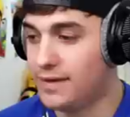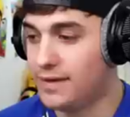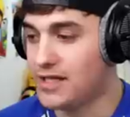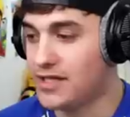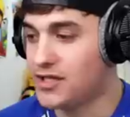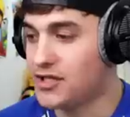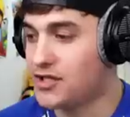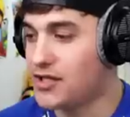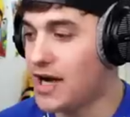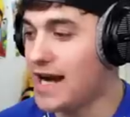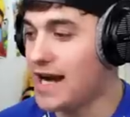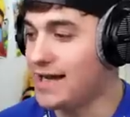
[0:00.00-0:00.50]

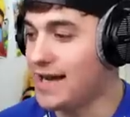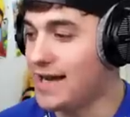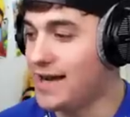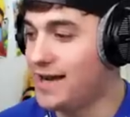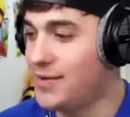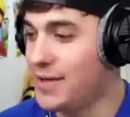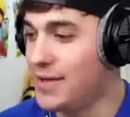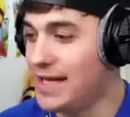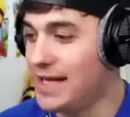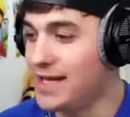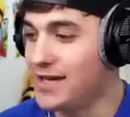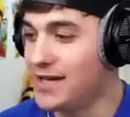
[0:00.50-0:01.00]
That's right,
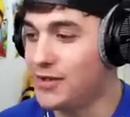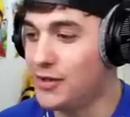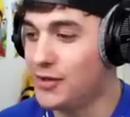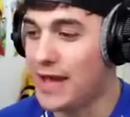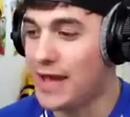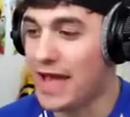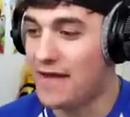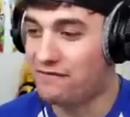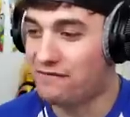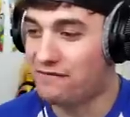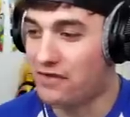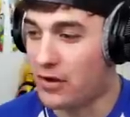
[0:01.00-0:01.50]
we didn't do
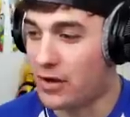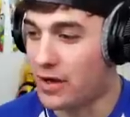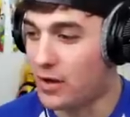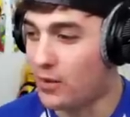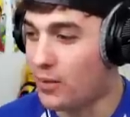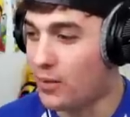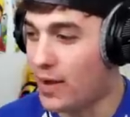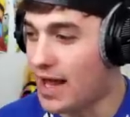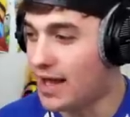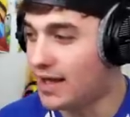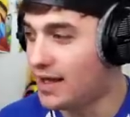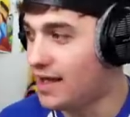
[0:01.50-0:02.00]
that very
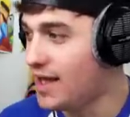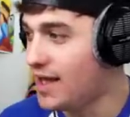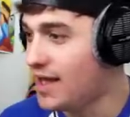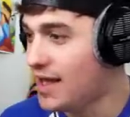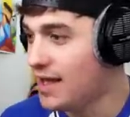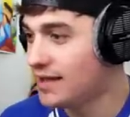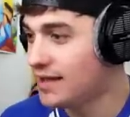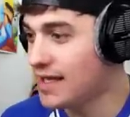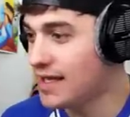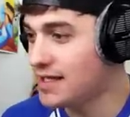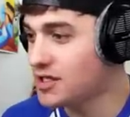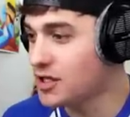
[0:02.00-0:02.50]
well.
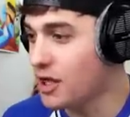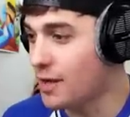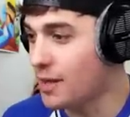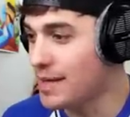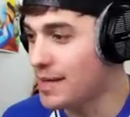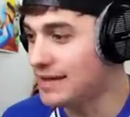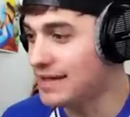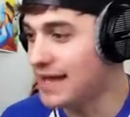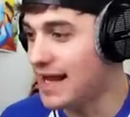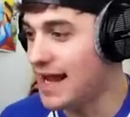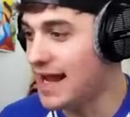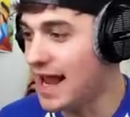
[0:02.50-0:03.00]
Let's come
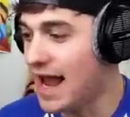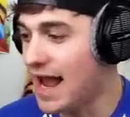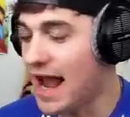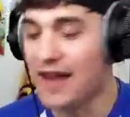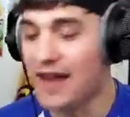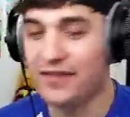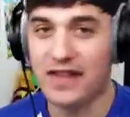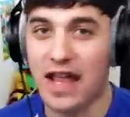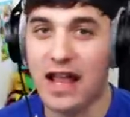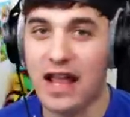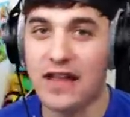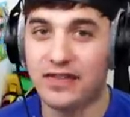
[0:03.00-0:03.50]
into here. I
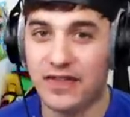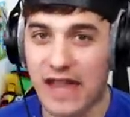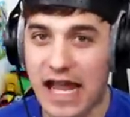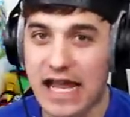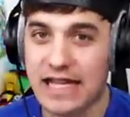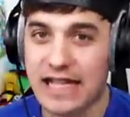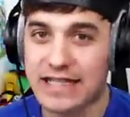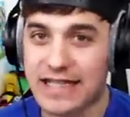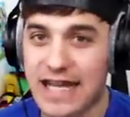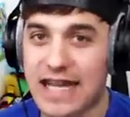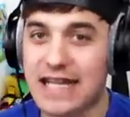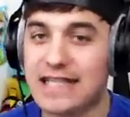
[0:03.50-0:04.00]
think
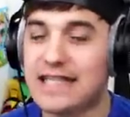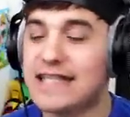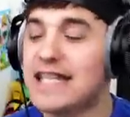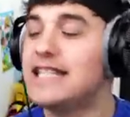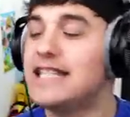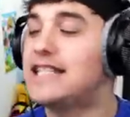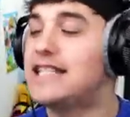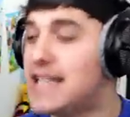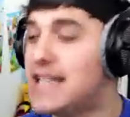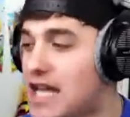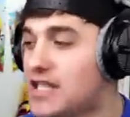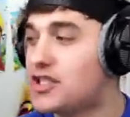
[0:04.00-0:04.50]
this is the
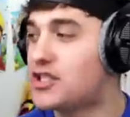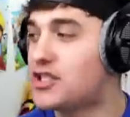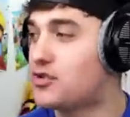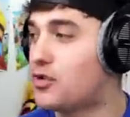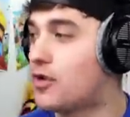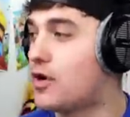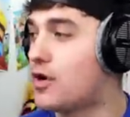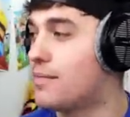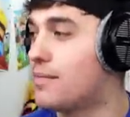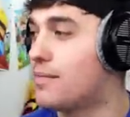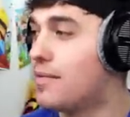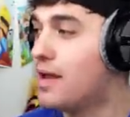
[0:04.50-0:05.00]
chest
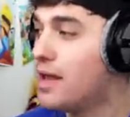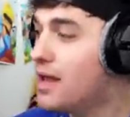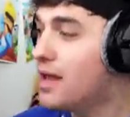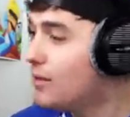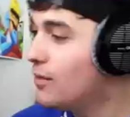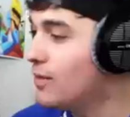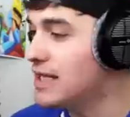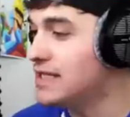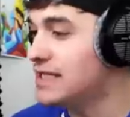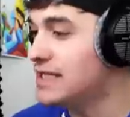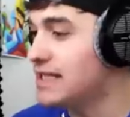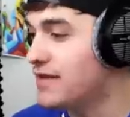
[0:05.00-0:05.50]
room,
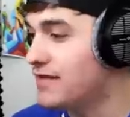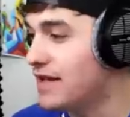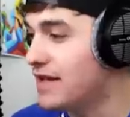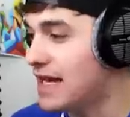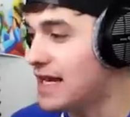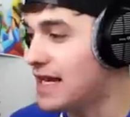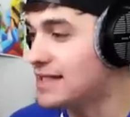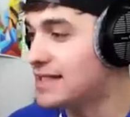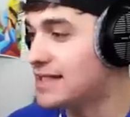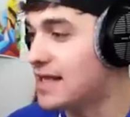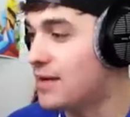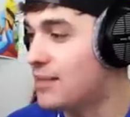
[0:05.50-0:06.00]
which if it
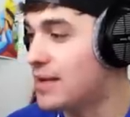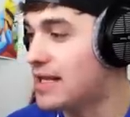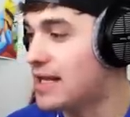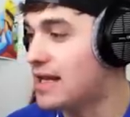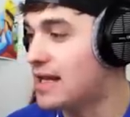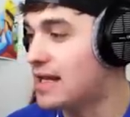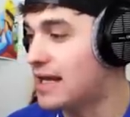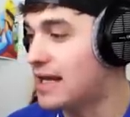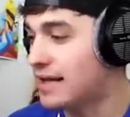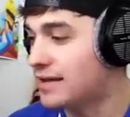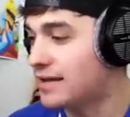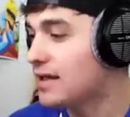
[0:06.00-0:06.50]
is, then we can
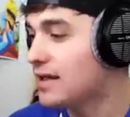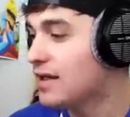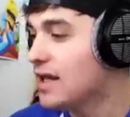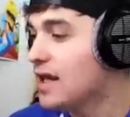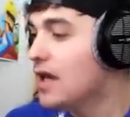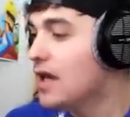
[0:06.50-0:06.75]
collect.